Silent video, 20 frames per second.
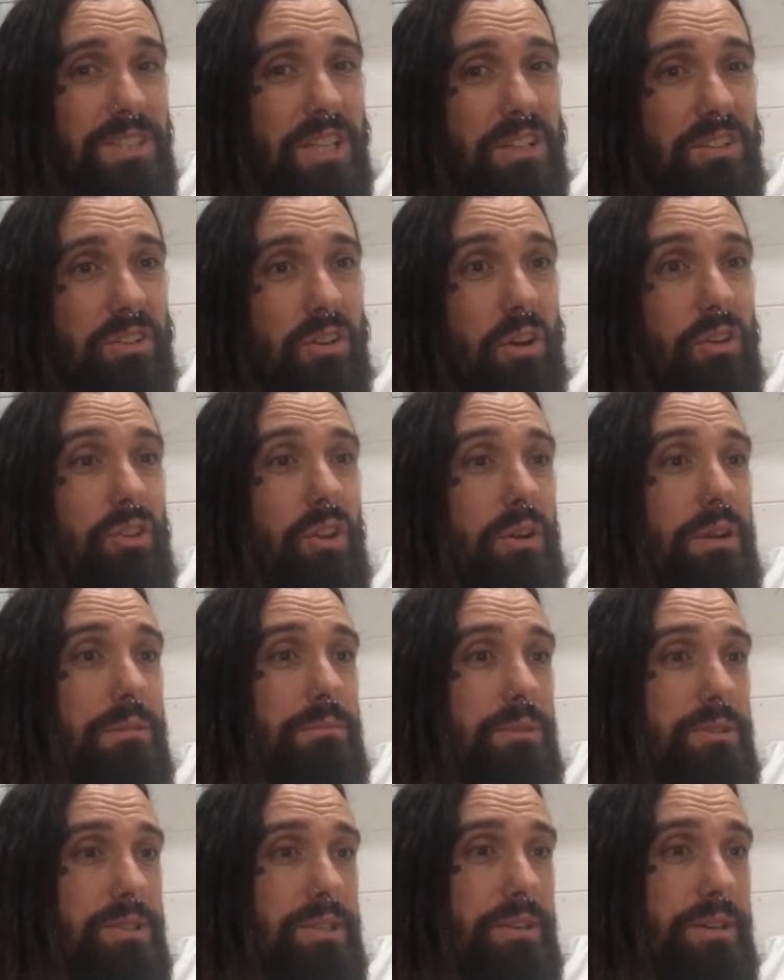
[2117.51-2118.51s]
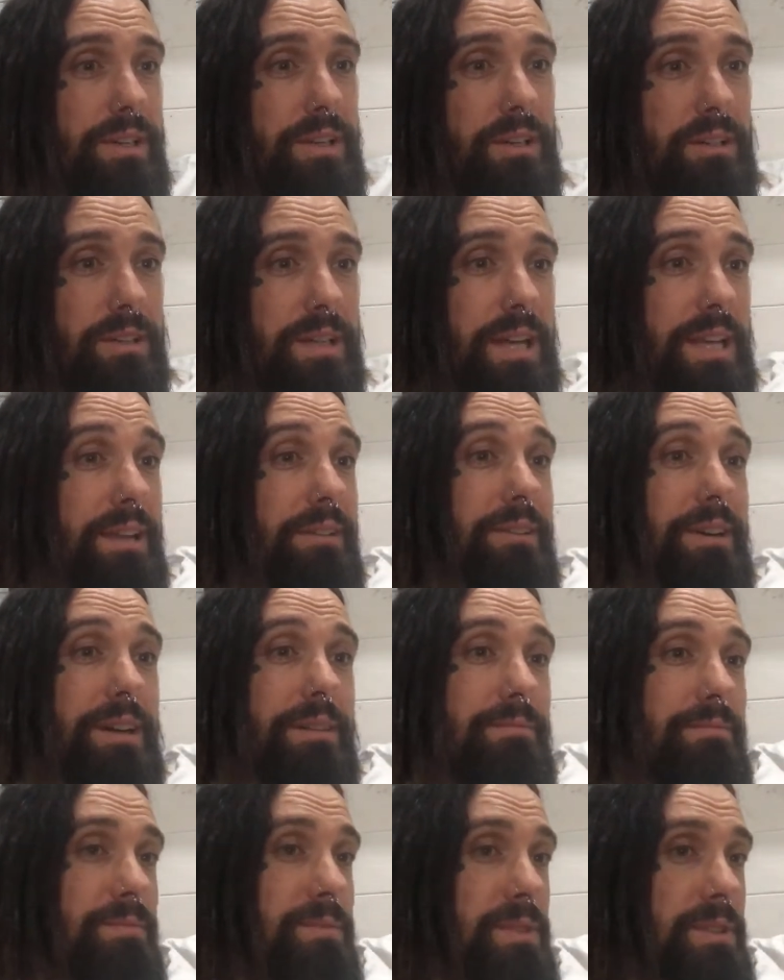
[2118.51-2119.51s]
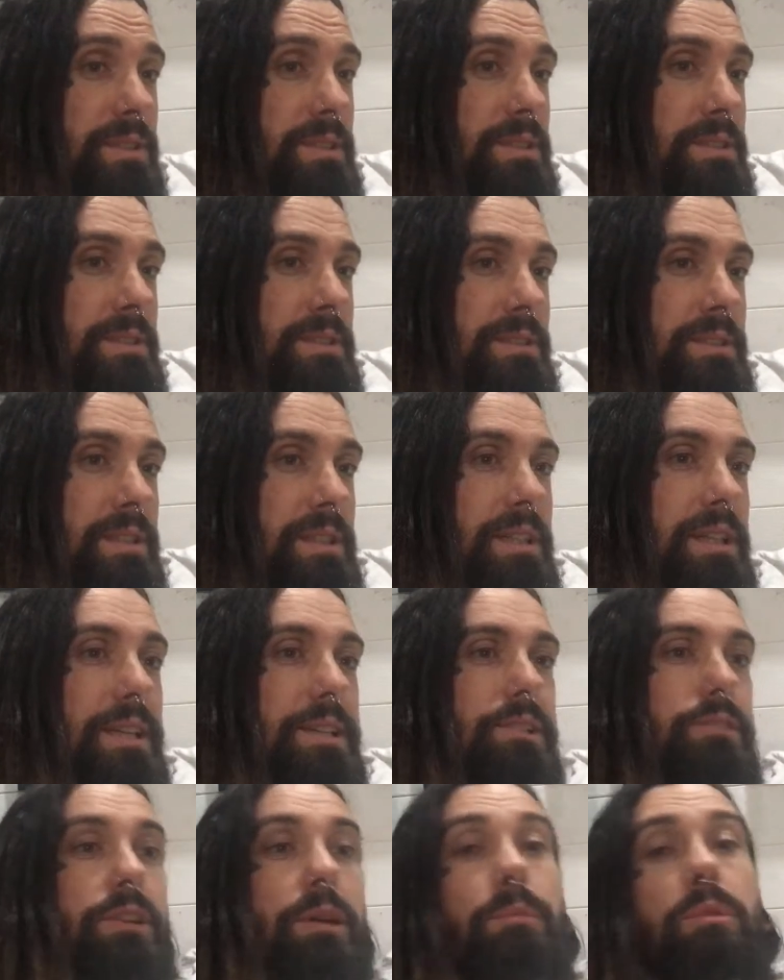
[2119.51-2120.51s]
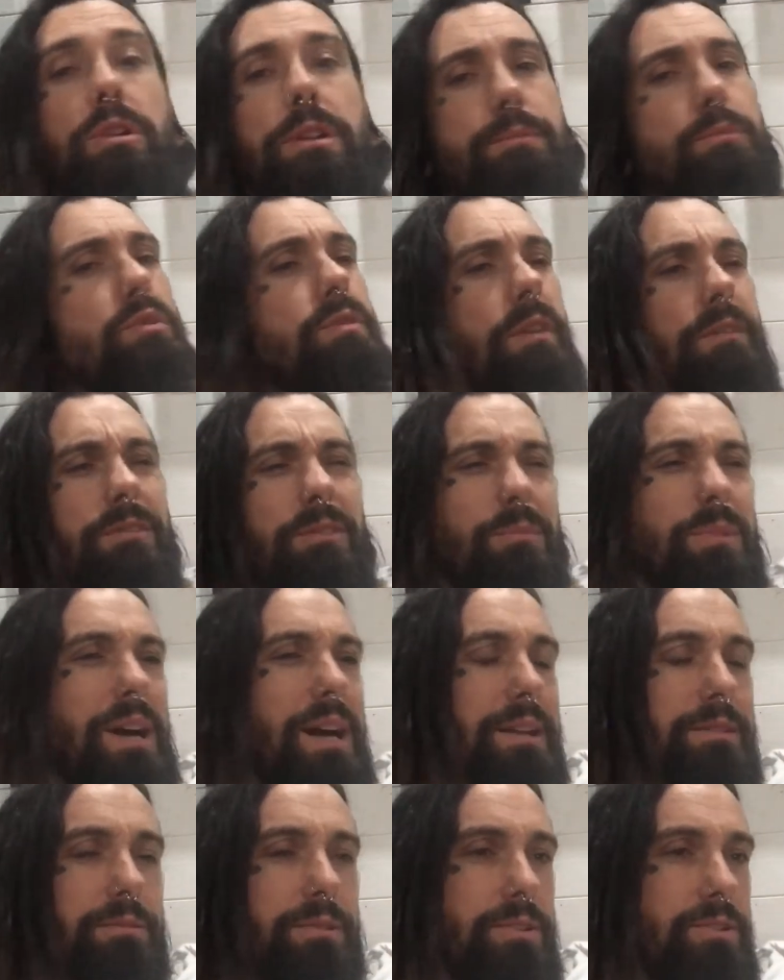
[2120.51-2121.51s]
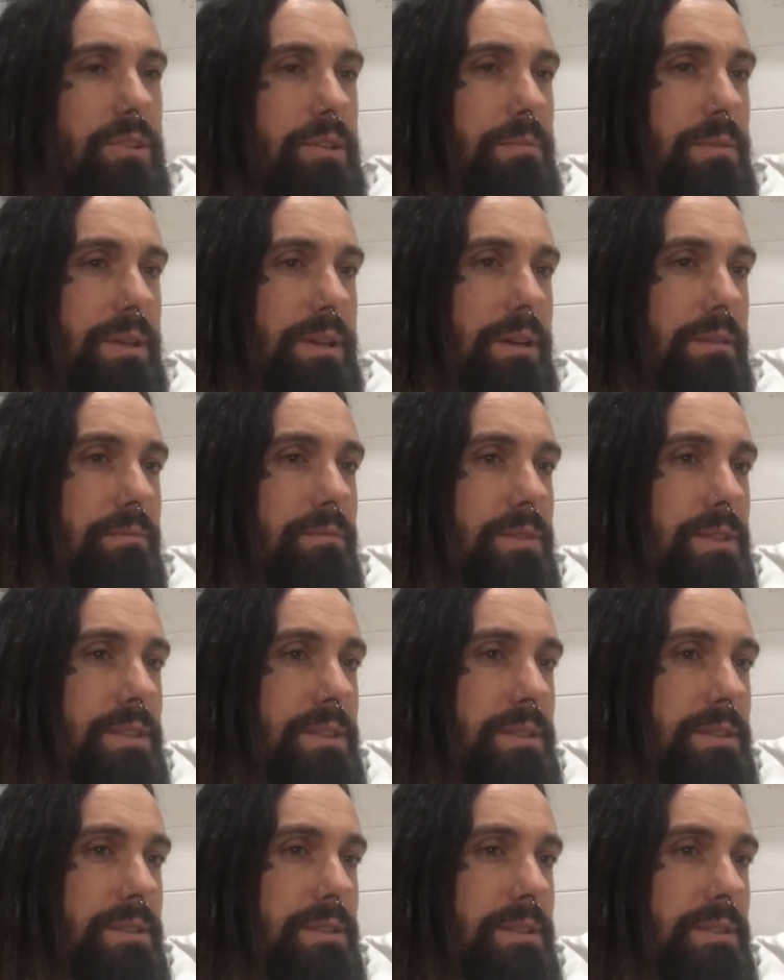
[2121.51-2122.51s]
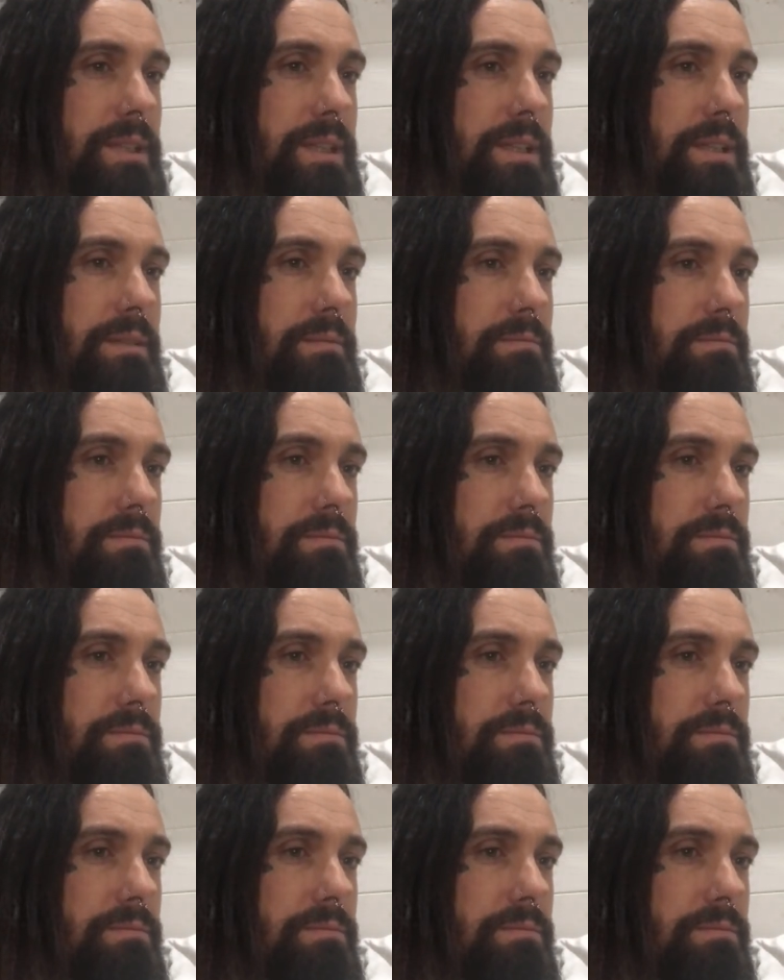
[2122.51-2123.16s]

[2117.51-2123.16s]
not knowing what's going on. Anyway, let's move on from that. I don't want to talk about that.